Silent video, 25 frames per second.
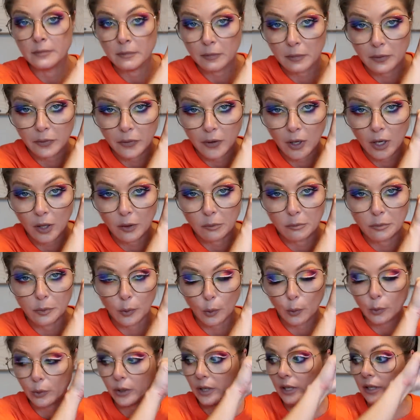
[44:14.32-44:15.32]
well, not
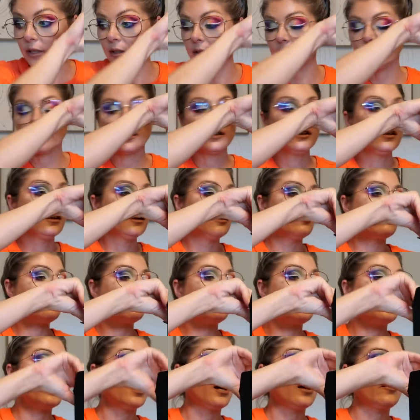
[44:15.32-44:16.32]
broken.
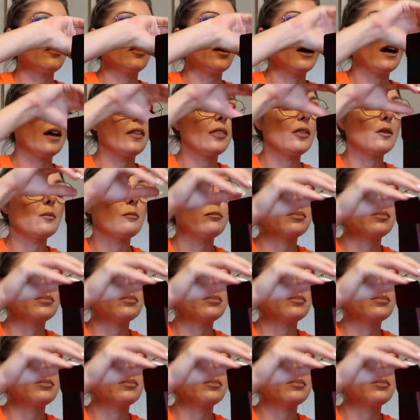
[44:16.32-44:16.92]
Not had the